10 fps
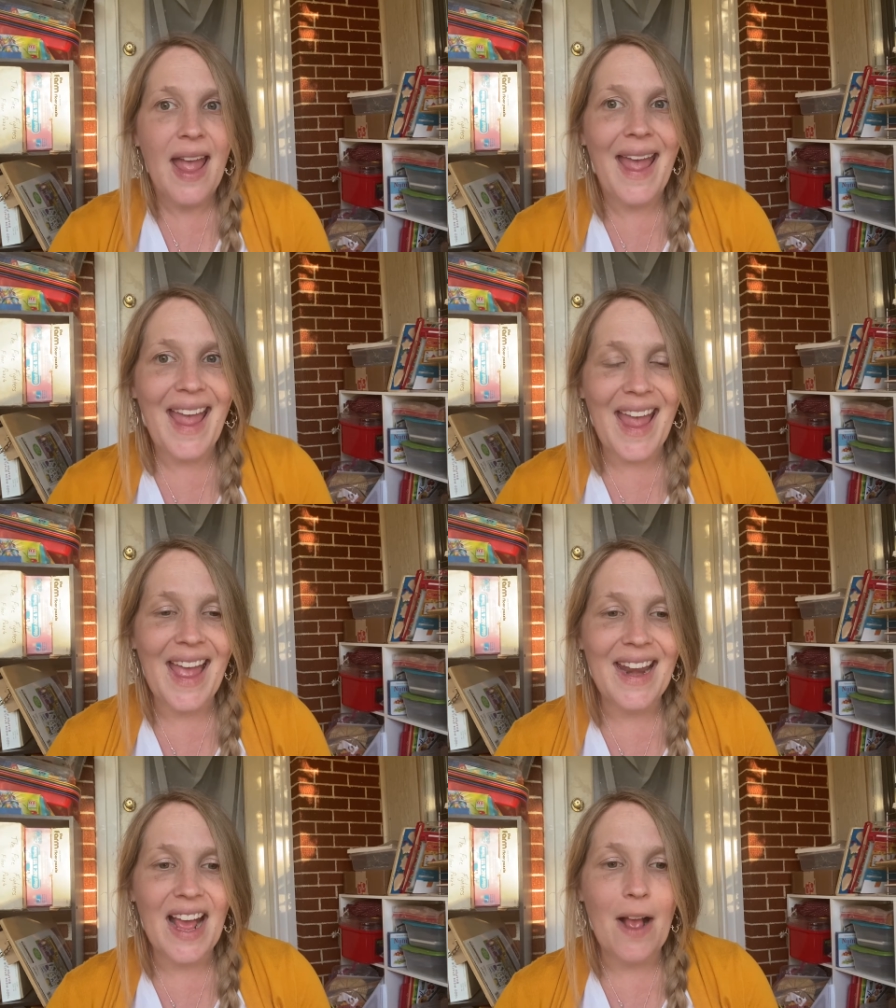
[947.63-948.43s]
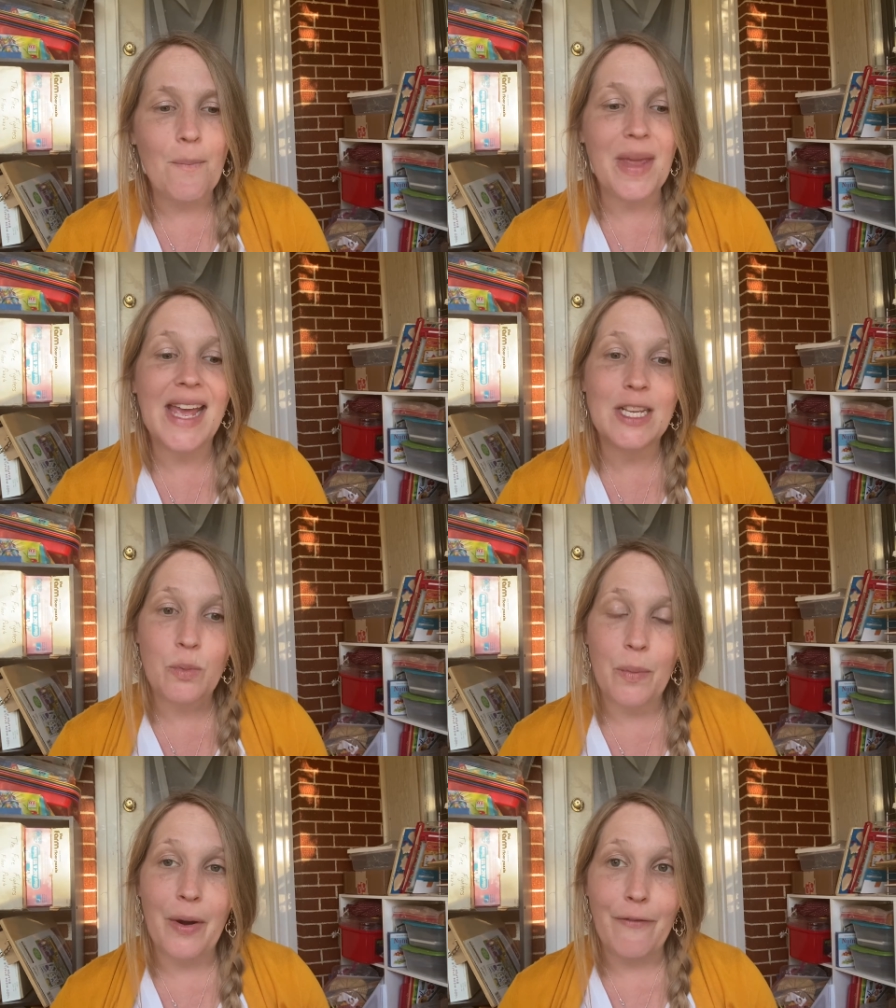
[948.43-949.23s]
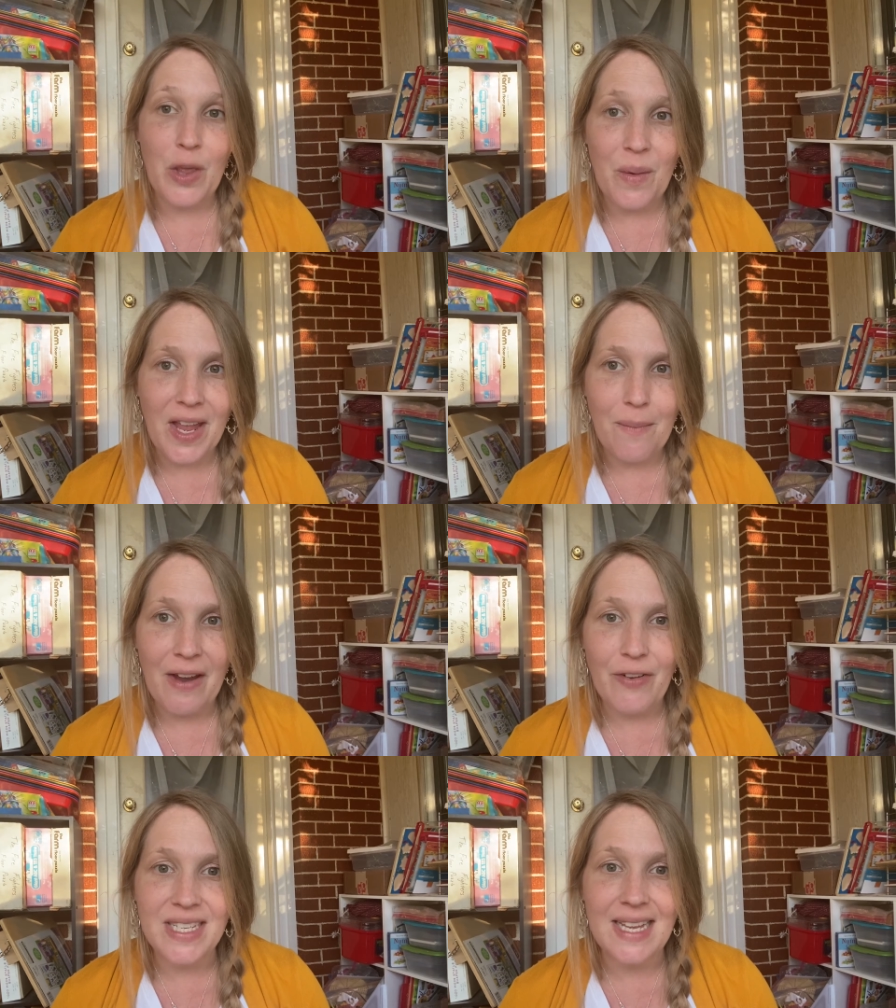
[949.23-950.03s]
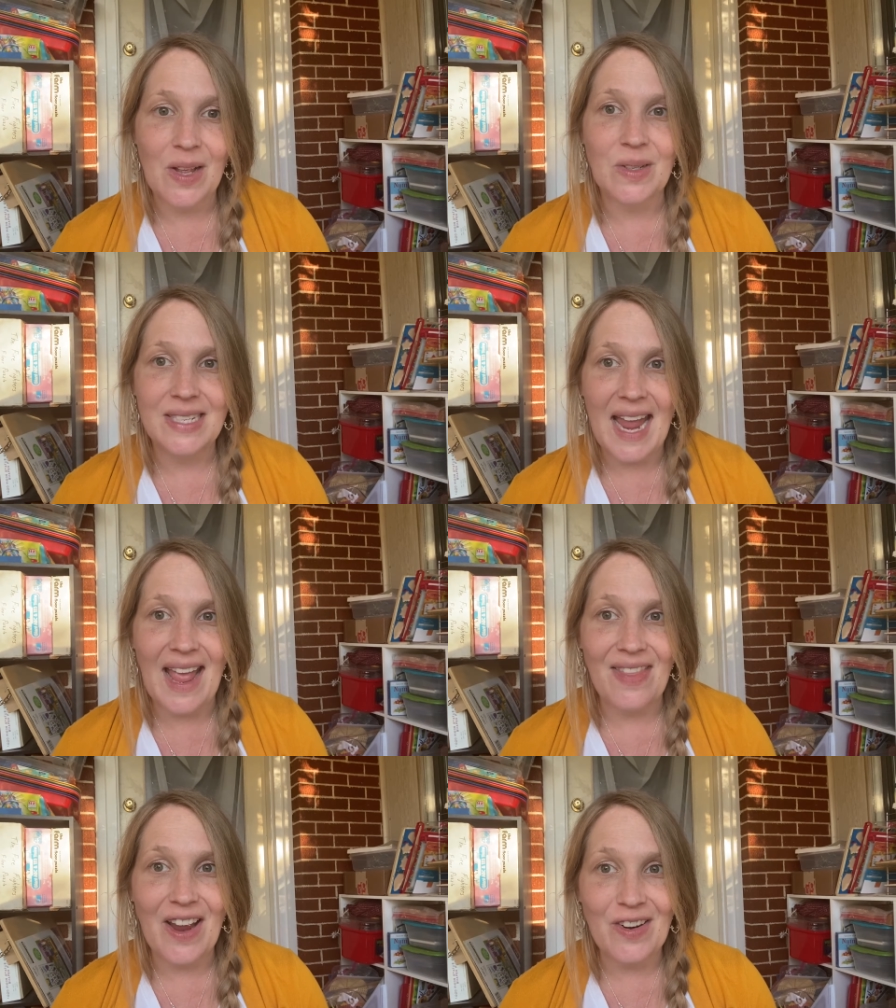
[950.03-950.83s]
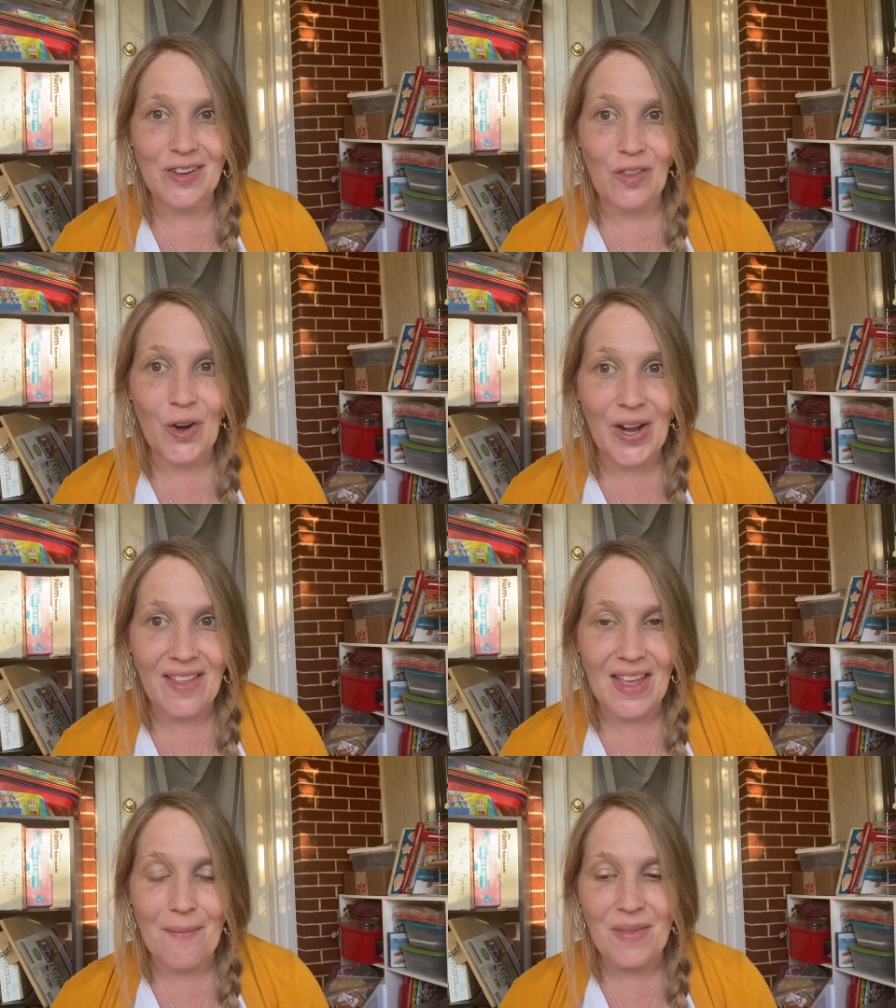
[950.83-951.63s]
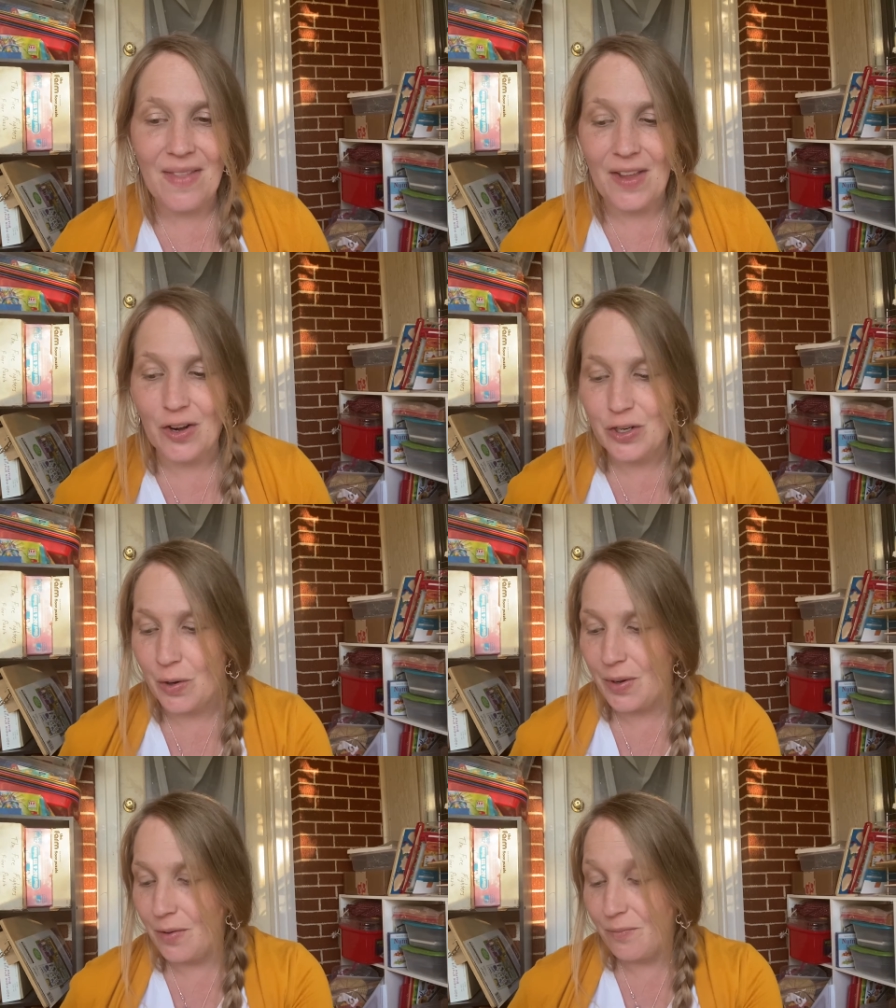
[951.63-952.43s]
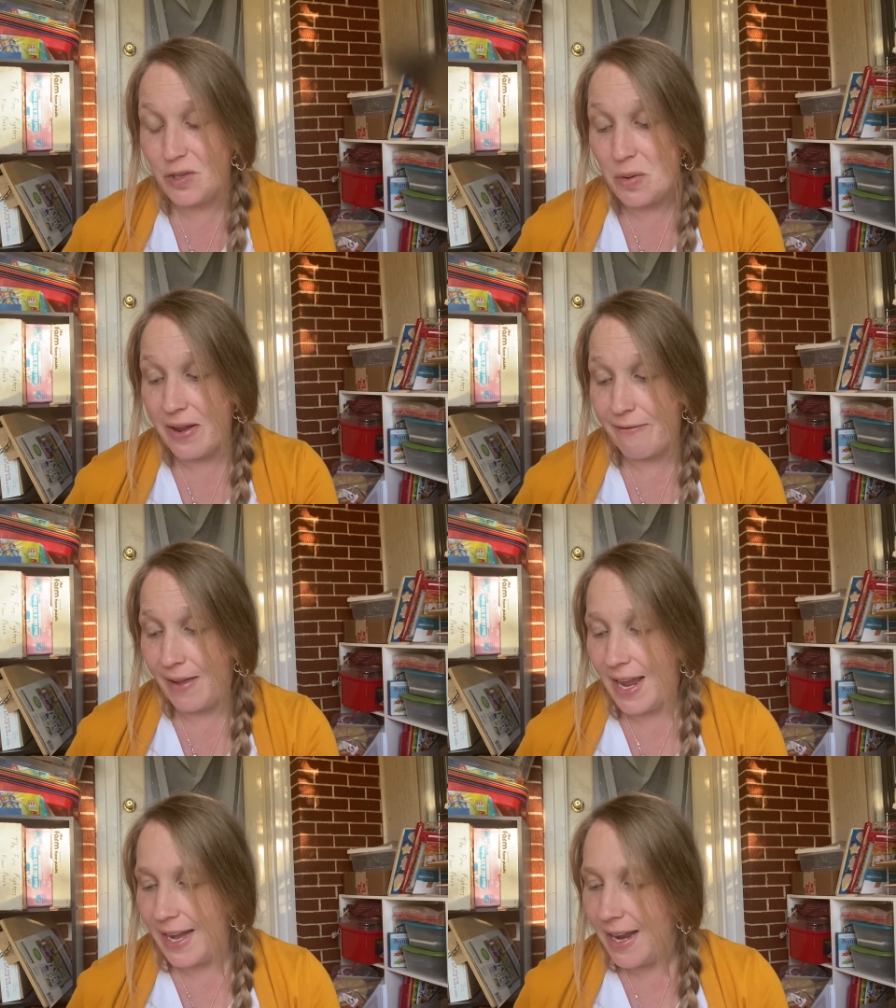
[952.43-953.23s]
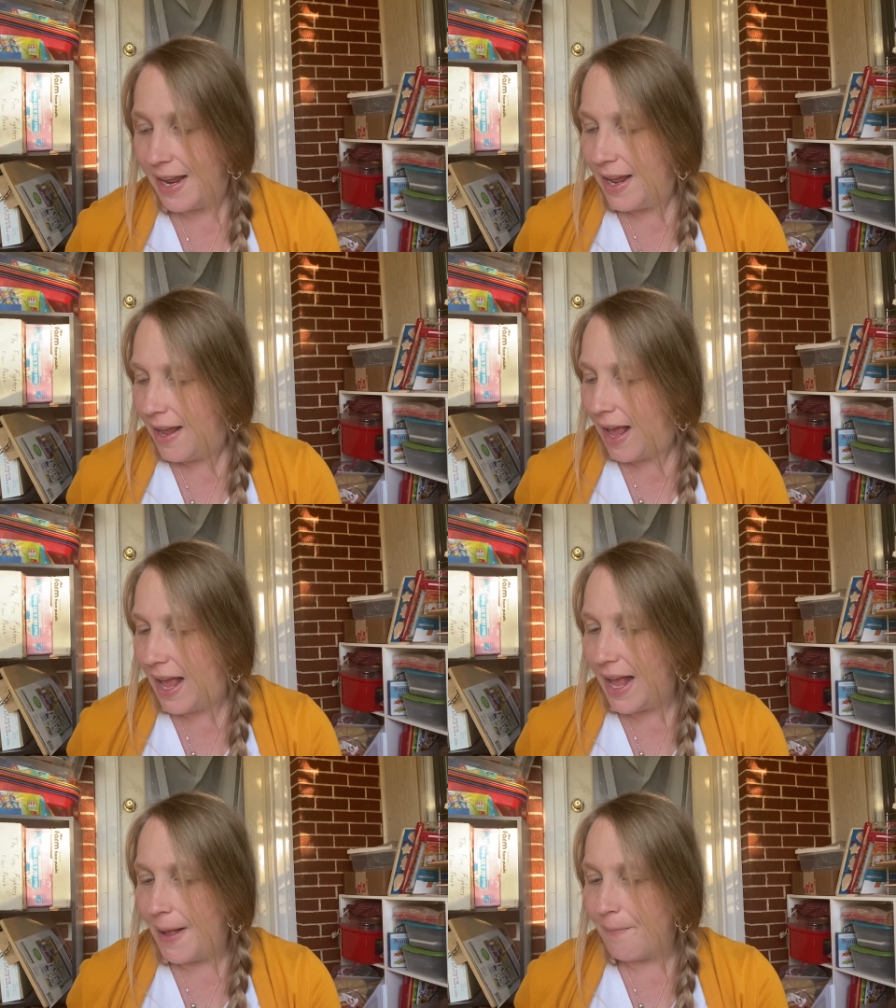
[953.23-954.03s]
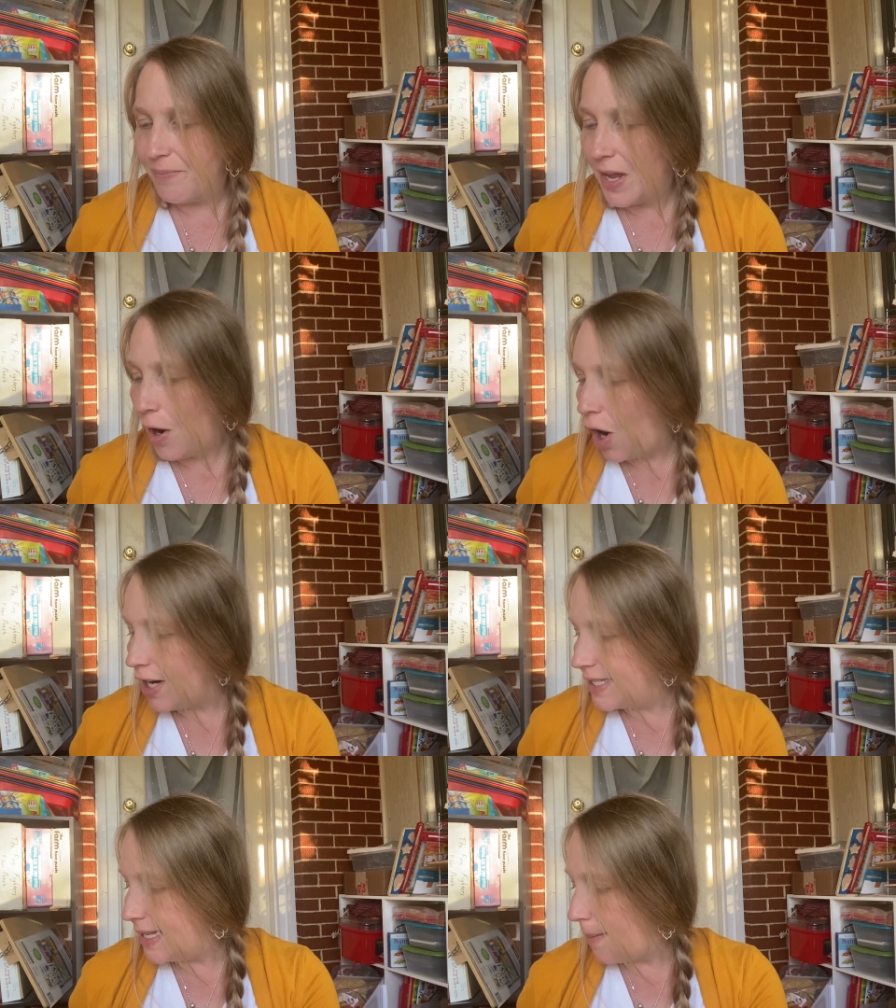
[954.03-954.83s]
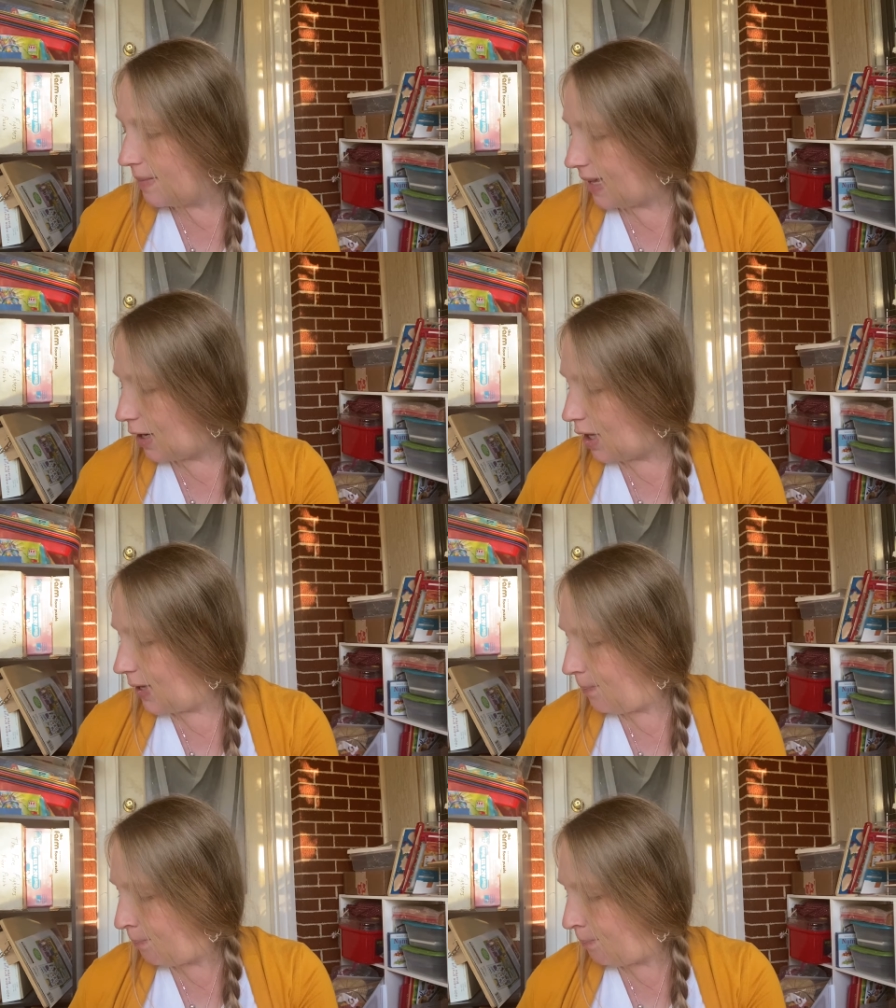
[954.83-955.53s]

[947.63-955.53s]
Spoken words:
And because we're reviewing them every single day, they're learning them and they're doing fine. There are some little